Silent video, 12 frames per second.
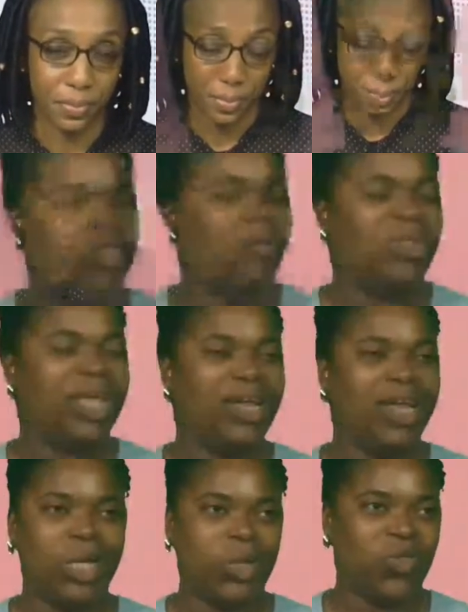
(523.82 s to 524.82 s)
Customers are
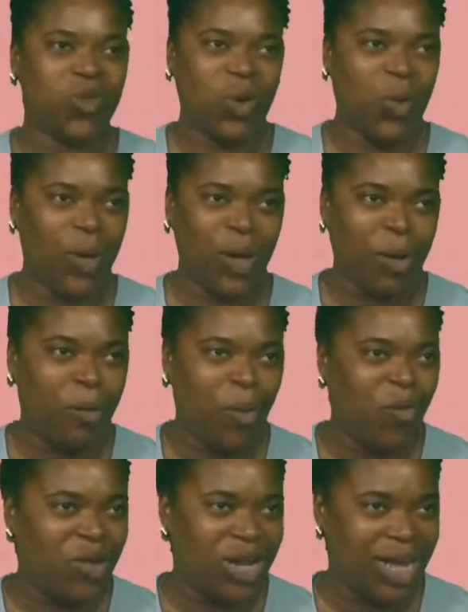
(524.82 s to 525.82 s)
not just going to wake up
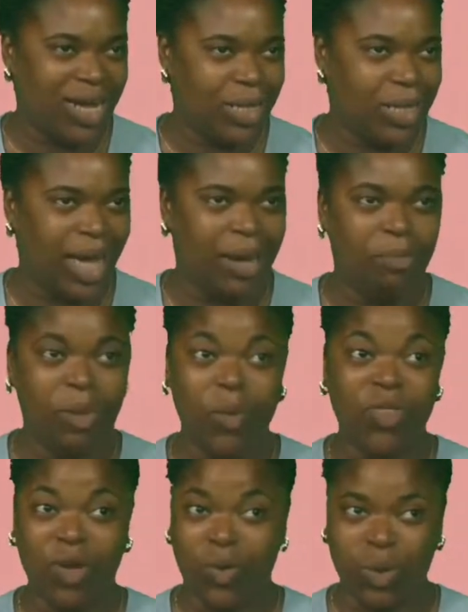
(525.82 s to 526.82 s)
overnight and be
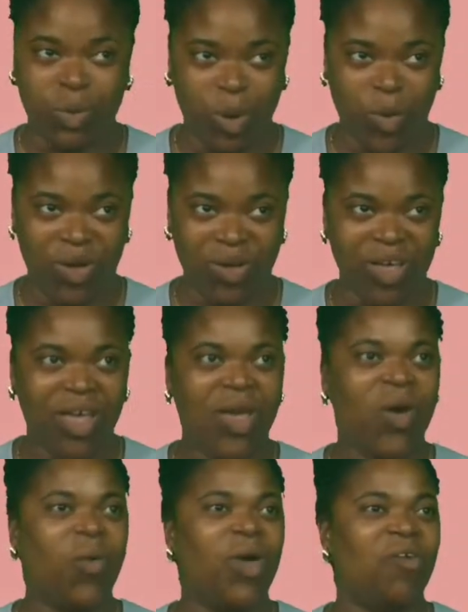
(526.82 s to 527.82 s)
without power.
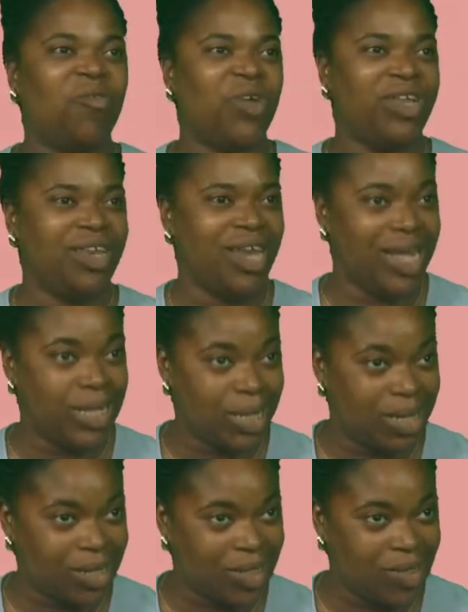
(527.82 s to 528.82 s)
We have written
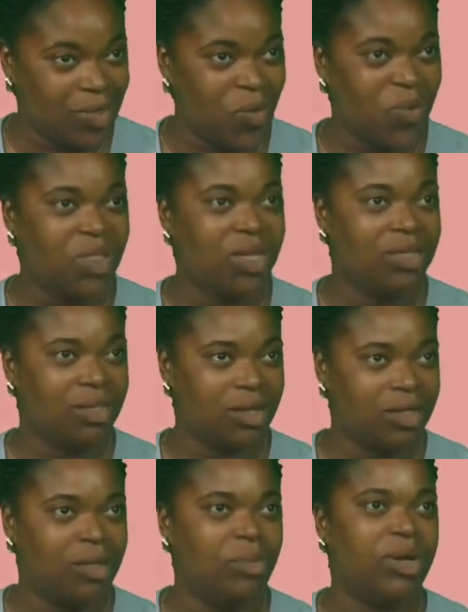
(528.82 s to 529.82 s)
letters to these
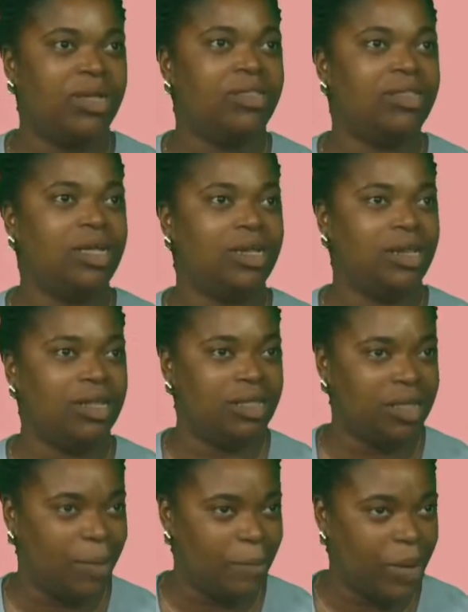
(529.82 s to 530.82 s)
customers in
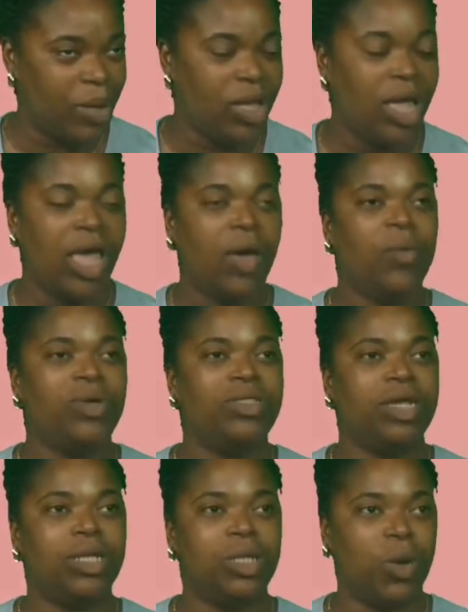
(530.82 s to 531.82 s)
December. We
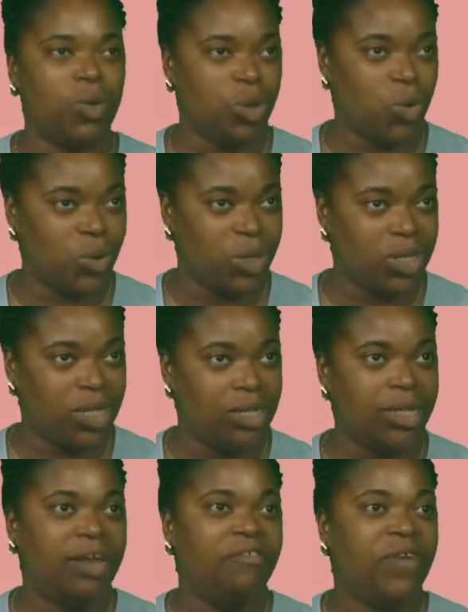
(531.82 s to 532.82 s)
sent out
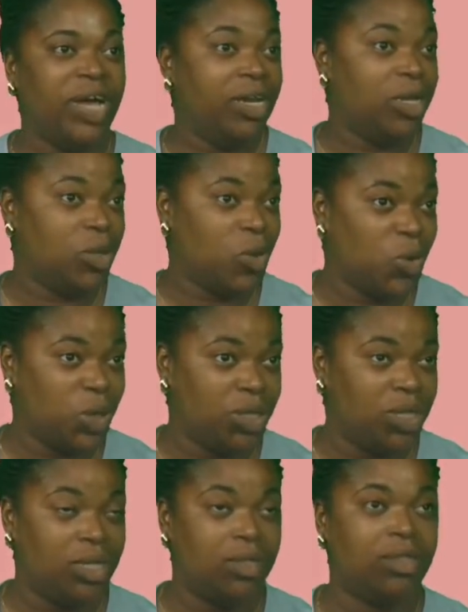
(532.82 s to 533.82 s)
notices and final
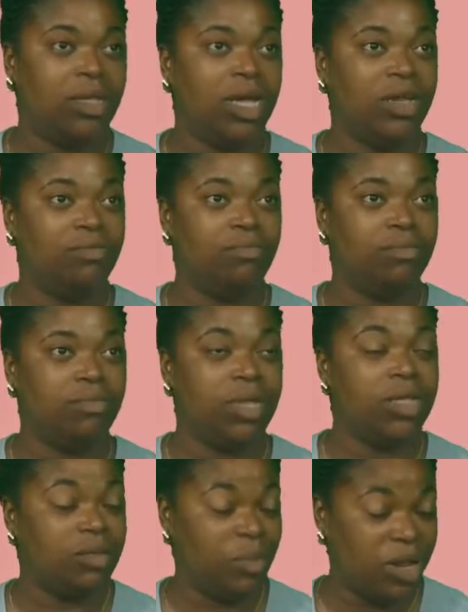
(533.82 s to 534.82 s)
notices in
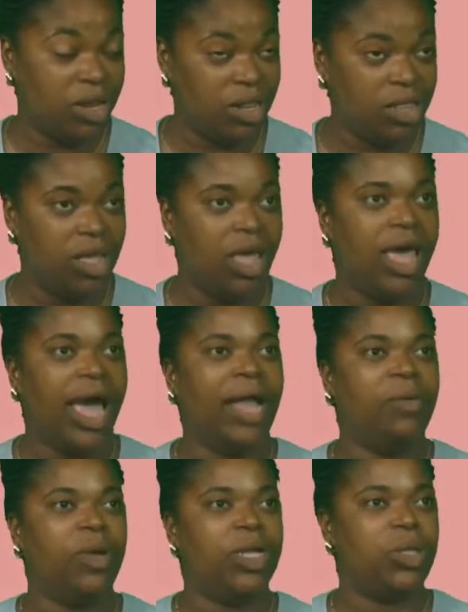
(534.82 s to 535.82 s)
this month,
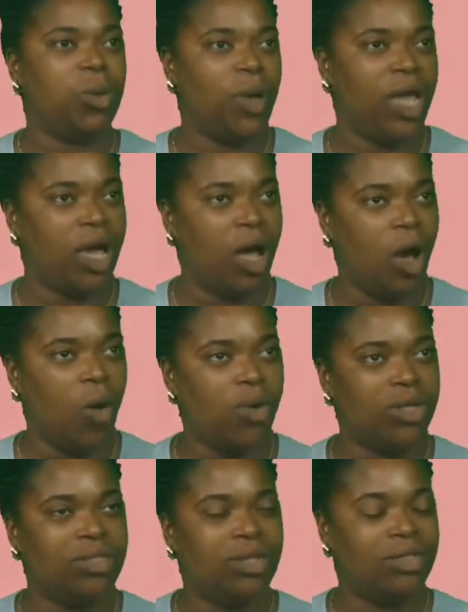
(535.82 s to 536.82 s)
and we're doing
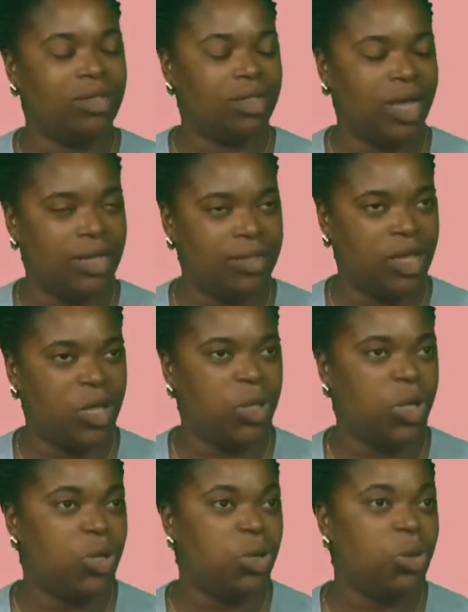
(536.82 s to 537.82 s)
our
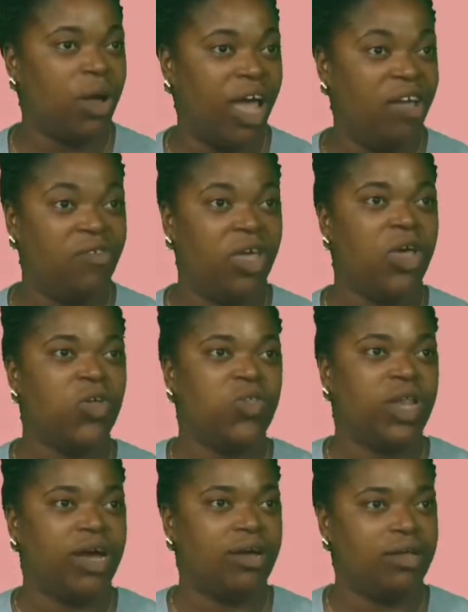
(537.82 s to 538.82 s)
sensitization drive
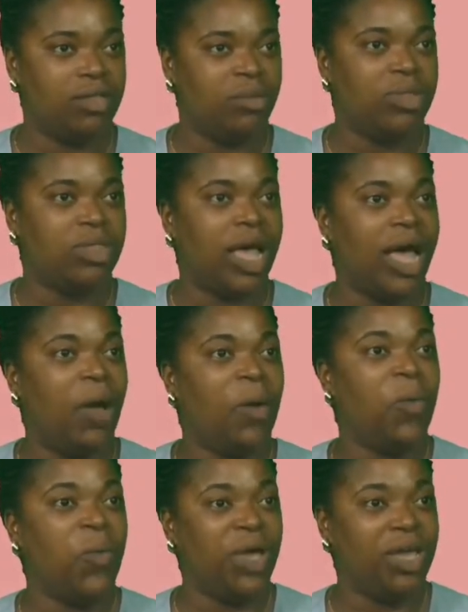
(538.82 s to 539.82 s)
so that customers are
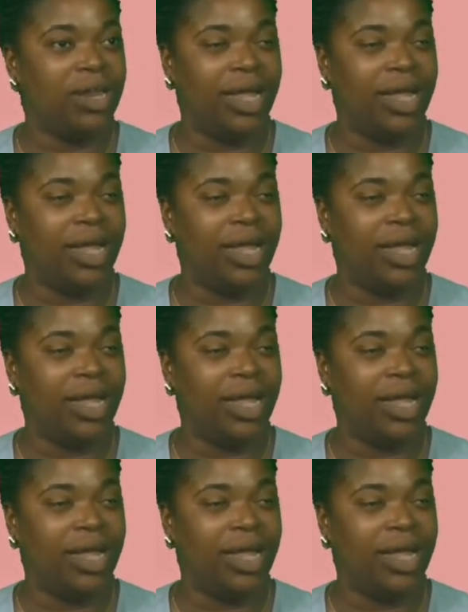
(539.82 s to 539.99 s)
aware